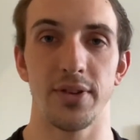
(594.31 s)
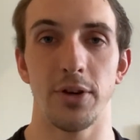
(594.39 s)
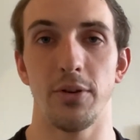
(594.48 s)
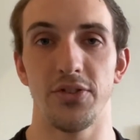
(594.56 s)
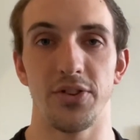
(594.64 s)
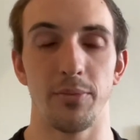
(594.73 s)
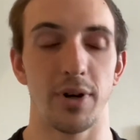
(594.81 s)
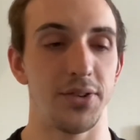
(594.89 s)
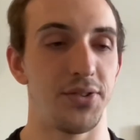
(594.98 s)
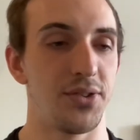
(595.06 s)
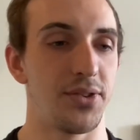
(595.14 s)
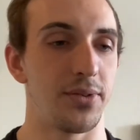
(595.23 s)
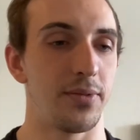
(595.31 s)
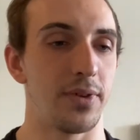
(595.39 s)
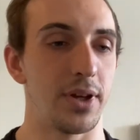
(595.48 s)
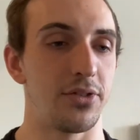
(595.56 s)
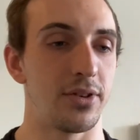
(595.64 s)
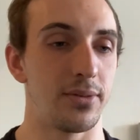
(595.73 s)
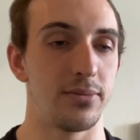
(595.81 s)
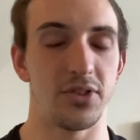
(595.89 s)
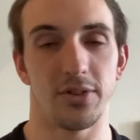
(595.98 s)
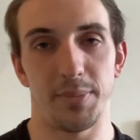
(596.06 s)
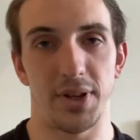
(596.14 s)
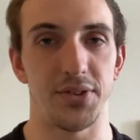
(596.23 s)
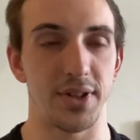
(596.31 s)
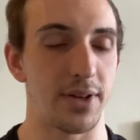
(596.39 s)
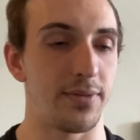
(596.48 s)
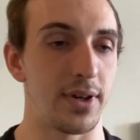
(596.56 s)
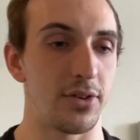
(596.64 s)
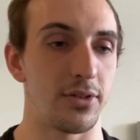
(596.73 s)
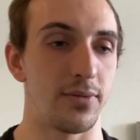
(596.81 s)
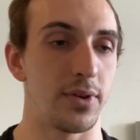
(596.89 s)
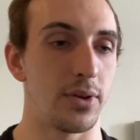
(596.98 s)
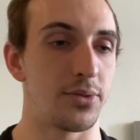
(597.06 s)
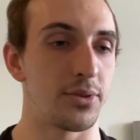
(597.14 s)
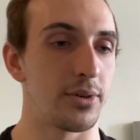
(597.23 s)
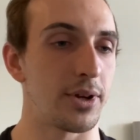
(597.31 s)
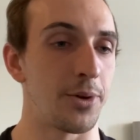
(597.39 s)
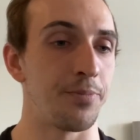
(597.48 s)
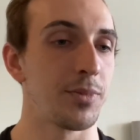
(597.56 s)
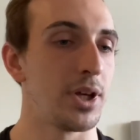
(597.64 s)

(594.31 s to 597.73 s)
Increasing prices is inflation, just basic definition for those who don't know.